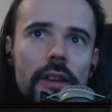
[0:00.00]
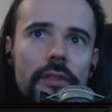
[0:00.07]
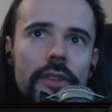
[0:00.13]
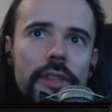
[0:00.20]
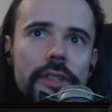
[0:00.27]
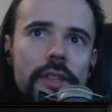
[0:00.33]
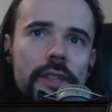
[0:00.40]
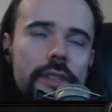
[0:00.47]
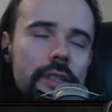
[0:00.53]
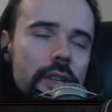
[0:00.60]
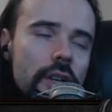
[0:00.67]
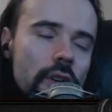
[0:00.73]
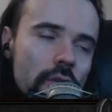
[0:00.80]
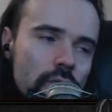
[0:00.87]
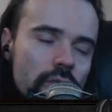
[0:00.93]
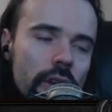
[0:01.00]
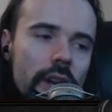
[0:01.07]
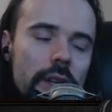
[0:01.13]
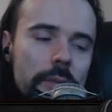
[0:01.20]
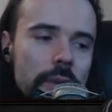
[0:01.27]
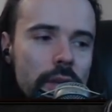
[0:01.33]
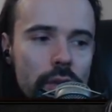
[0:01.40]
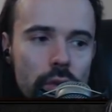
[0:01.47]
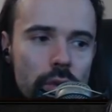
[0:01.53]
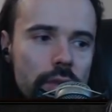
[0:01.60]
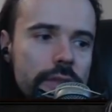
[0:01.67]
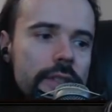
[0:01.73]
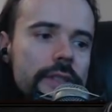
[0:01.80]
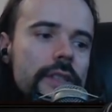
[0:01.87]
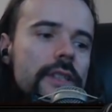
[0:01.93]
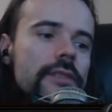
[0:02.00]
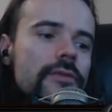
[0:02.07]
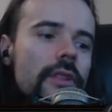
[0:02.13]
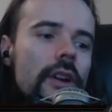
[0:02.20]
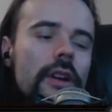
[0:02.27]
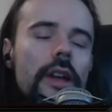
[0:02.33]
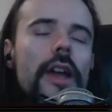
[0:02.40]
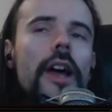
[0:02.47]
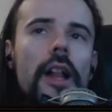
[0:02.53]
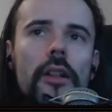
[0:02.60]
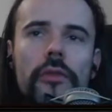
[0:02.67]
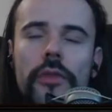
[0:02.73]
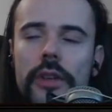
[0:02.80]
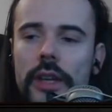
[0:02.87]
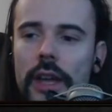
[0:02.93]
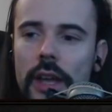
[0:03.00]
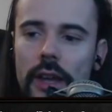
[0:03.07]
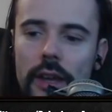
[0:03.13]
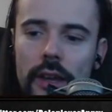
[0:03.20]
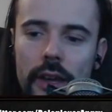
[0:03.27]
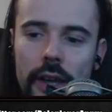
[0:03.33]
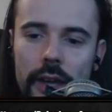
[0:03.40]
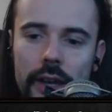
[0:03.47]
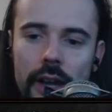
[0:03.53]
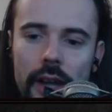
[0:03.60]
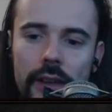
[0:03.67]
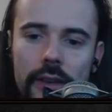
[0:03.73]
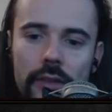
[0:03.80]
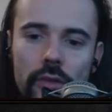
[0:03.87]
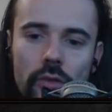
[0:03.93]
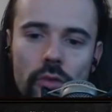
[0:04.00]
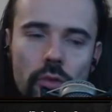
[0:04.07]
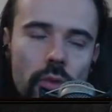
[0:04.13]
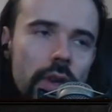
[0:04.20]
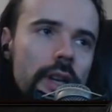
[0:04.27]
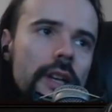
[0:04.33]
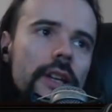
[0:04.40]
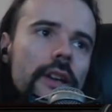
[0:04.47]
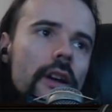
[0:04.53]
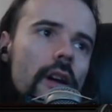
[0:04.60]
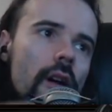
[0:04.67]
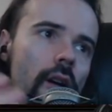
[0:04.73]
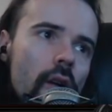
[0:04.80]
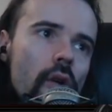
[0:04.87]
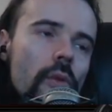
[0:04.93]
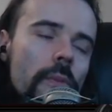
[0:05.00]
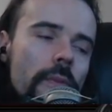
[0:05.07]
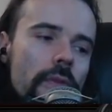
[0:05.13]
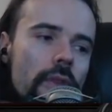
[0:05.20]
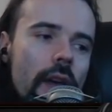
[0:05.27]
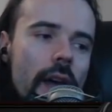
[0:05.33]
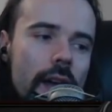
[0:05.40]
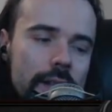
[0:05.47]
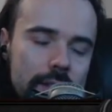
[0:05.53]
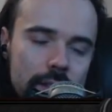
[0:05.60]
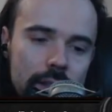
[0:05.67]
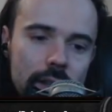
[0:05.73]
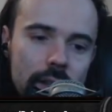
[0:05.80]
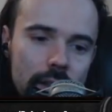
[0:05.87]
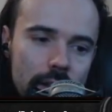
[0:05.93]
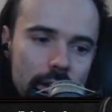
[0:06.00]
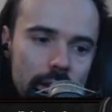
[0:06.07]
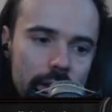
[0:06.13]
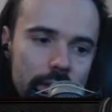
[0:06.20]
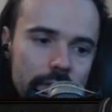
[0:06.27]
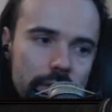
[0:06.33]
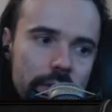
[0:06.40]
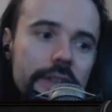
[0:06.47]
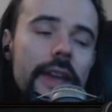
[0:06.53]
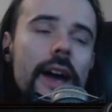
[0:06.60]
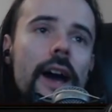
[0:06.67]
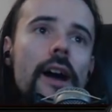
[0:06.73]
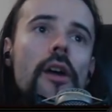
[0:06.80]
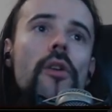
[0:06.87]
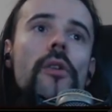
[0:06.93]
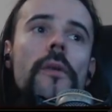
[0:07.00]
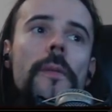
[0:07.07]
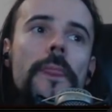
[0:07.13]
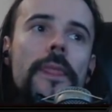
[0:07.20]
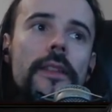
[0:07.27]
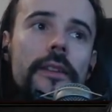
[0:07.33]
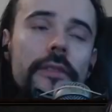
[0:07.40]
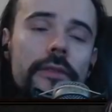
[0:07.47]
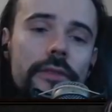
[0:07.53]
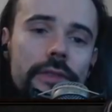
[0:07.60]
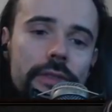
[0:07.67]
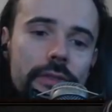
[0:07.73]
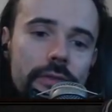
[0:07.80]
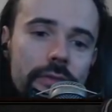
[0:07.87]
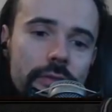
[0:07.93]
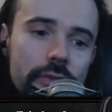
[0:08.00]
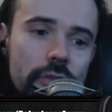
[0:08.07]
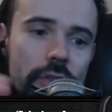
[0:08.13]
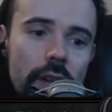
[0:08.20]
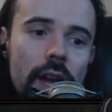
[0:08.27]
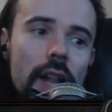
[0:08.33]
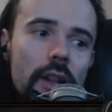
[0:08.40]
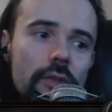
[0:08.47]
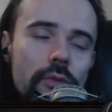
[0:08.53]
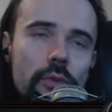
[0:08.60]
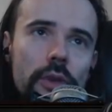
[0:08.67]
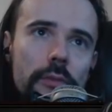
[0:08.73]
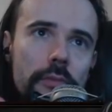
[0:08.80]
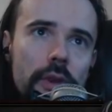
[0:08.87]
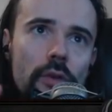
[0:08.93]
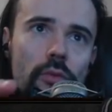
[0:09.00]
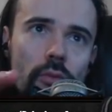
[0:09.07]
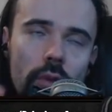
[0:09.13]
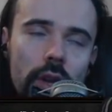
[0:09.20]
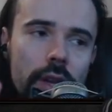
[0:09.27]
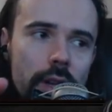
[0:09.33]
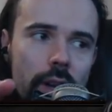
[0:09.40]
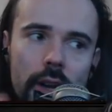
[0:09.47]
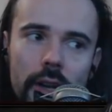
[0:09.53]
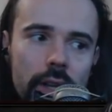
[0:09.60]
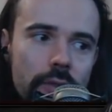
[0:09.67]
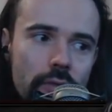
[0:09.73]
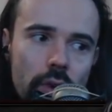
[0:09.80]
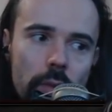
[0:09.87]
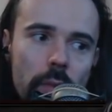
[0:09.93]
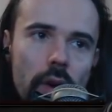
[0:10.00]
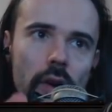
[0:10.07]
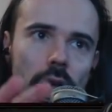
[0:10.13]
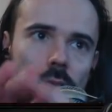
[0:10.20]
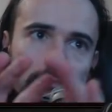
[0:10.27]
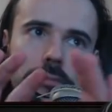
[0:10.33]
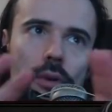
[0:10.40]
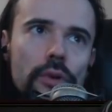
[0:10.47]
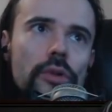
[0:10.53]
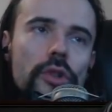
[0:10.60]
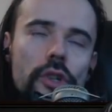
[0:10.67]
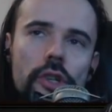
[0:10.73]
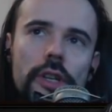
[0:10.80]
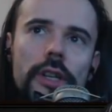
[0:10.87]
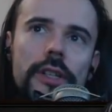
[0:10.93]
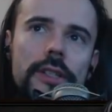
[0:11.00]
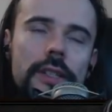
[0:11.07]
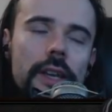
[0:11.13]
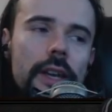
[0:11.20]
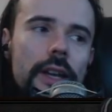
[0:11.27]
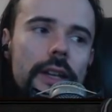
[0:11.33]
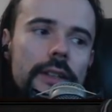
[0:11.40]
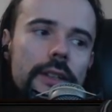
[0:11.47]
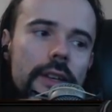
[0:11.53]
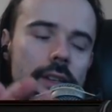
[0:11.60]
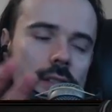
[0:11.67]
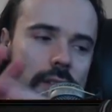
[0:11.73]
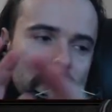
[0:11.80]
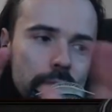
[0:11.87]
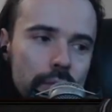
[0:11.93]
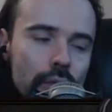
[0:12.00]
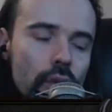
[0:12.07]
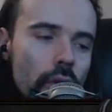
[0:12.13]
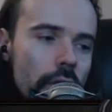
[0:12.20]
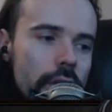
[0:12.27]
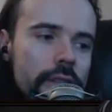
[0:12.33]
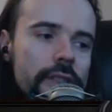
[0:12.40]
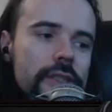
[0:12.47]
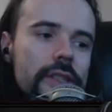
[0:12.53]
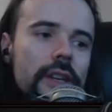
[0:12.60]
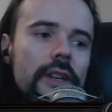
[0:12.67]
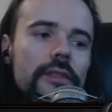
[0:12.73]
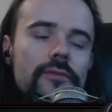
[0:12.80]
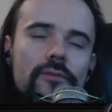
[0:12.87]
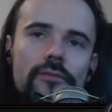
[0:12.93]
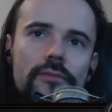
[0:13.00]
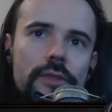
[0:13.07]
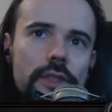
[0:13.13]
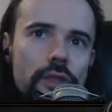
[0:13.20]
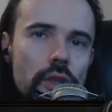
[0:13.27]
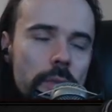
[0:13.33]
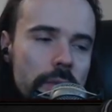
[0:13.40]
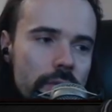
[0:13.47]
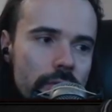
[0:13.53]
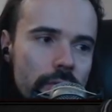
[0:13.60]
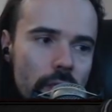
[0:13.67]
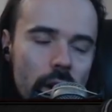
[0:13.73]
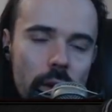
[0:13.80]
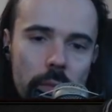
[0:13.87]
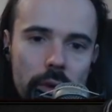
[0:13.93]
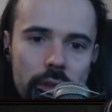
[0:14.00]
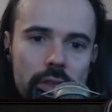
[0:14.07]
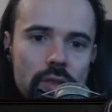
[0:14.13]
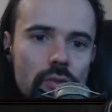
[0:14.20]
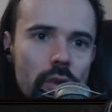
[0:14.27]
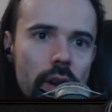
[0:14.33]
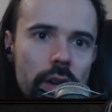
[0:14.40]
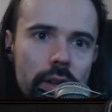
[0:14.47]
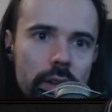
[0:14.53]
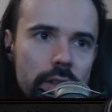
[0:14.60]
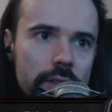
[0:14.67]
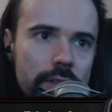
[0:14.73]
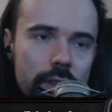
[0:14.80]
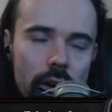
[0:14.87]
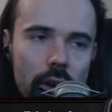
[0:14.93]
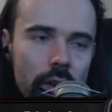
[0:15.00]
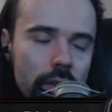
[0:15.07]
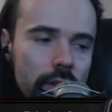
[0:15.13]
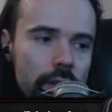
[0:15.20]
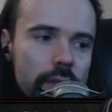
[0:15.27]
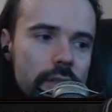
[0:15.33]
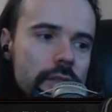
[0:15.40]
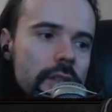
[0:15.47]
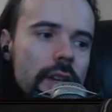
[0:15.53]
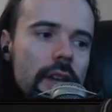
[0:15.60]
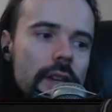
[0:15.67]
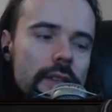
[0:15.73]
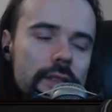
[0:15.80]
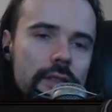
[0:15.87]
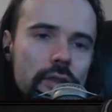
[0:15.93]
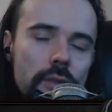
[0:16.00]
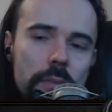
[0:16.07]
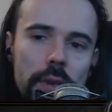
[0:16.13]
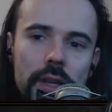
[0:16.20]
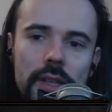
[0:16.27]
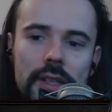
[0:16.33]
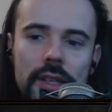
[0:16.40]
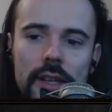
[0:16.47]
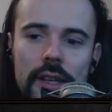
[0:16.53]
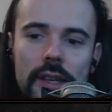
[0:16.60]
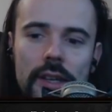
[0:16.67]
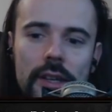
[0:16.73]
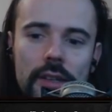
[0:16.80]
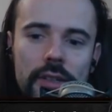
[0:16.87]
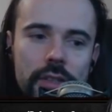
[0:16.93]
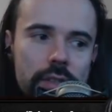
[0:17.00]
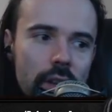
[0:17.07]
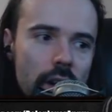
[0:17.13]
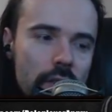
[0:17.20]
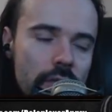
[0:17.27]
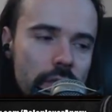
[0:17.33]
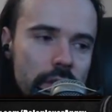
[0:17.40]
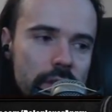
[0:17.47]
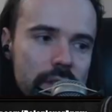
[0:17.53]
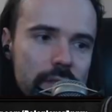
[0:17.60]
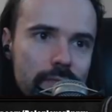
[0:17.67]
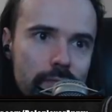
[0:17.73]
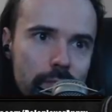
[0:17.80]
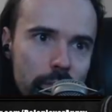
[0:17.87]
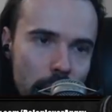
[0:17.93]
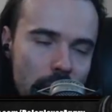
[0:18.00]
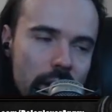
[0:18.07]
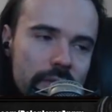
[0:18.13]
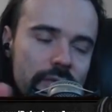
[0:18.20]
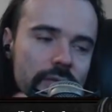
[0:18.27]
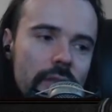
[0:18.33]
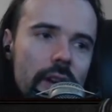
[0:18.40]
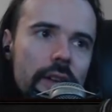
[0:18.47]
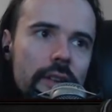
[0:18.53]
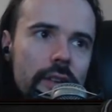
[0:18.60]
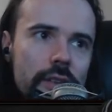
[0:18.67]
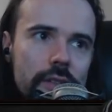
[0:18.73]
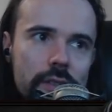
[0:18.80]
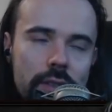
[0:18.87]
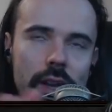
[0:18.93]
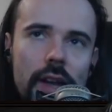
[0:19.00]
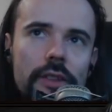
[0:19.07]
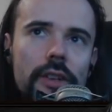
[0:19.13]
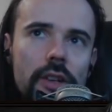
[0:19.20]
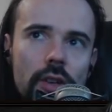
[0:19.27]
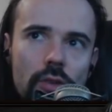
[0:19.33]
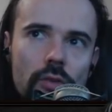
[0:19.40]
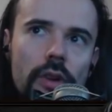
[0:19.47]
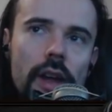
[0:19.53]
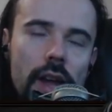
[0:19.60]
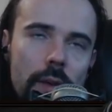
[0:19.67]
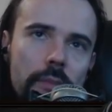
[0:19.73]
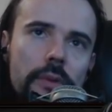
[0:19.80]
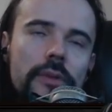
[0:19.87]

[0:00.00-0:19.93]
This is incredibly good. This is very healthy, and I really hope that now Delve will be really clean from all bullshit and exploits and stupid farmers running in darkness, stupid Zerfis, Pathfinders, and other crap.